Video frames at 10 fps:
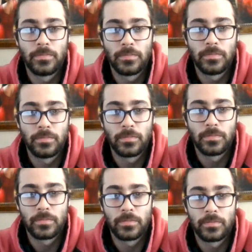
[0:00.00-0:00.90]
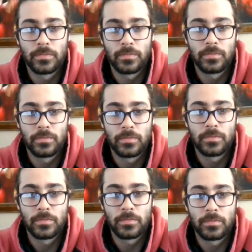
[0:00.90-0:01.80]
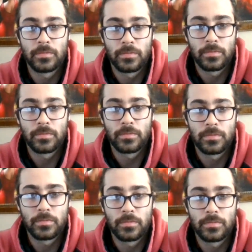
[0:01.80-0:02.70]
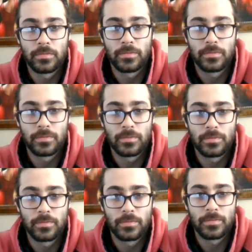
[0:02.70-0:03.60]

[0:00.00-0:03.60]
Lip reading: (silent)